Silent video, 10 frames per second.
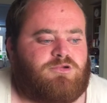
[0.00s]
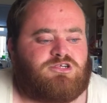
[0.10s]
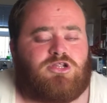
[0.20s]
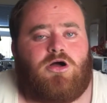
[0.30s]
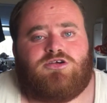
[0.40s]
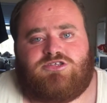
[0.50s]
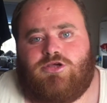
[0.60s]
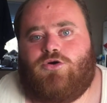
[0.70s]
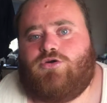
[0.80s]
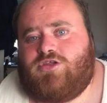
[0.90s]
As long as
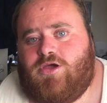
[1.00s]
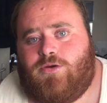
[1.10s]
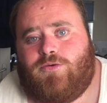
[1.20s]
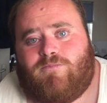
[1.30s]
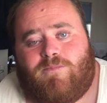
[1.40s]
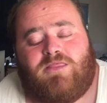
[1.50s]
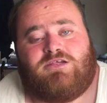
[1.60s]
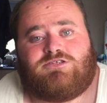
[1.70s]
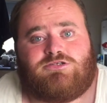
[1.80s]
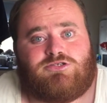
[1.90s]
the audio
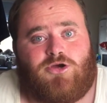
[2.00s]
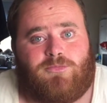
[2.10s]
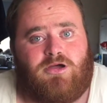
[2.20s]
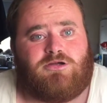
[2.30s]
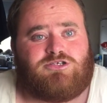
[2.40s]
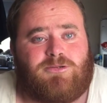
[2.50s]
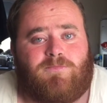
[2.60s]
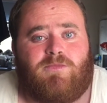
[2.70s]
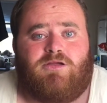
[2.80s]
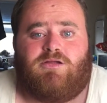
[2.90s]
is top notch,
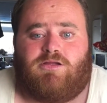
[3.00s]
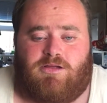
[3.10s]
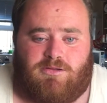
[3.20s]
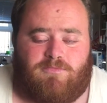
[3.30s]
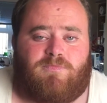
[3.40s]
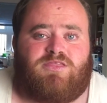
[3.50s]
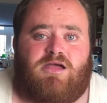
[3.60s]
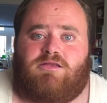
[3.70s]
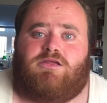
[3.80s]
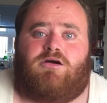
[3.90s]

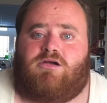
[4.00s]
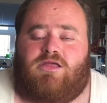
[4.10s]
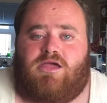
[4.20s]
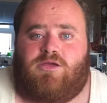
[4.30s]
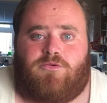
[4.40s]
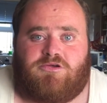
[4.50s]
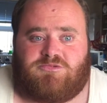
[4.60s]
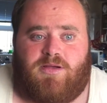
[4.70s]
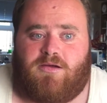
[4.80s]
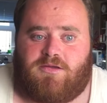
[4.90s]
then you're not going to get any worries
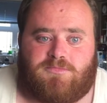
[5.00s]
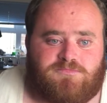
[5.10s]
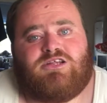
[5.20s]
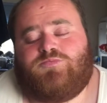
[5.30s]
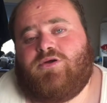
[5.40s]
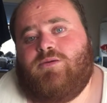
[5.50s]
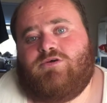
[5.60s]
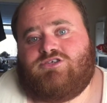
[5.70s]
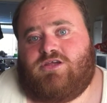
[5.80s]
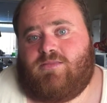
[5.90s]
about it. That's pretty
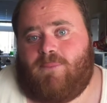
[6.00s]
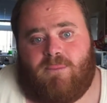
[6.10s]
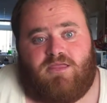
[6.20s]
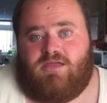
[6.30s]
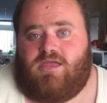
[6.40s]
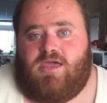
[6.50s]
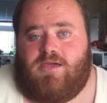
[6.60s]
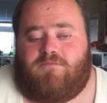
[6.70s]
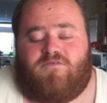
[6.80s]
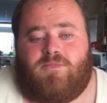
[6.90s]
much
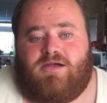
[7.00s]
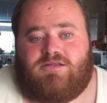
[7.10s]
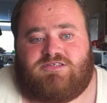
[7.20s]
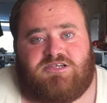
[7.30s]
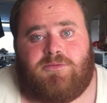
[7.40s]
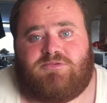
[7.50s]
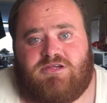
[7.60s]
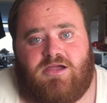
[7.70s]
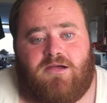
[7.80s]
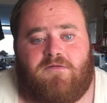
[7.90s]
it for my tips
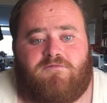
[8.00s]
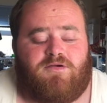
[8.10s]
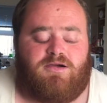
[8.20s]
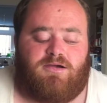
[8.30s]
I have.